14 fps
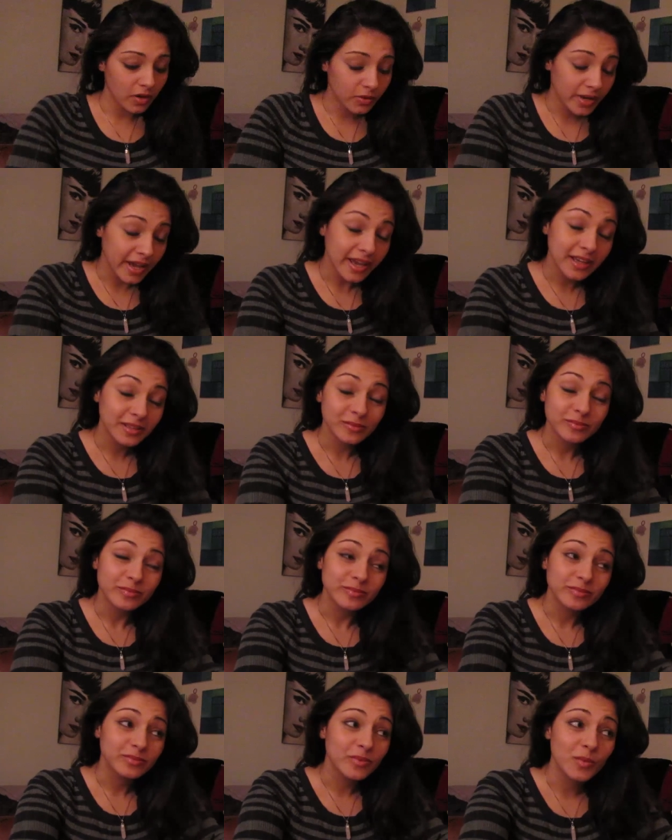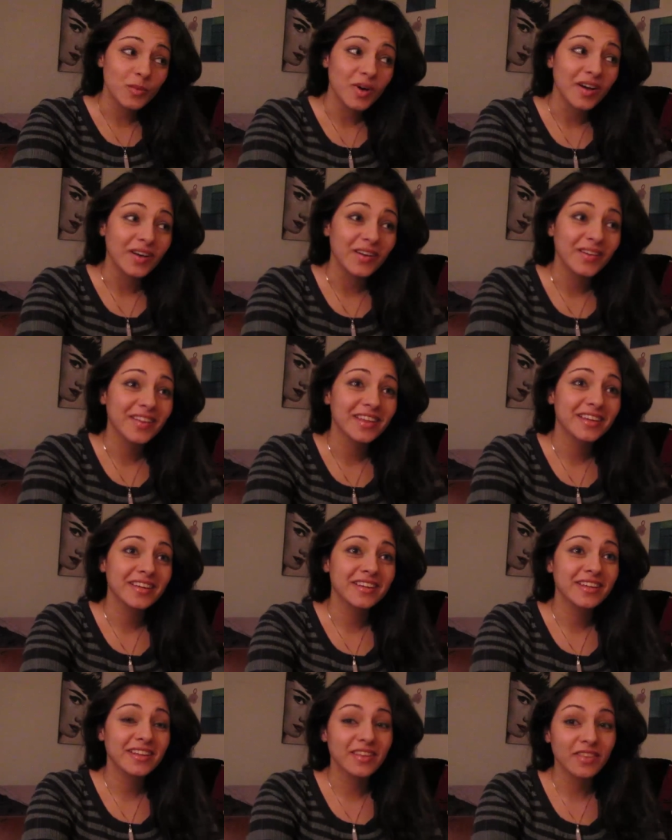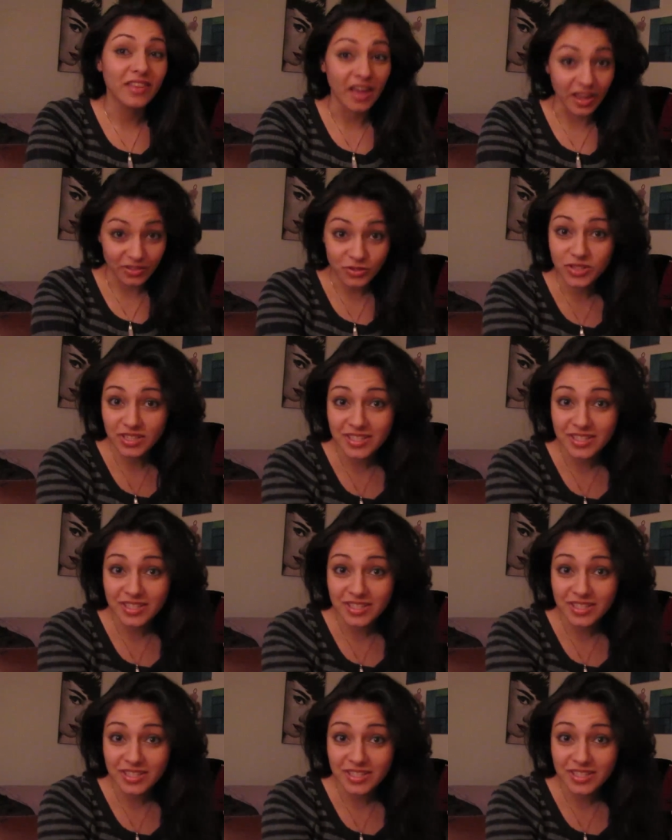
Okay. Well, that's really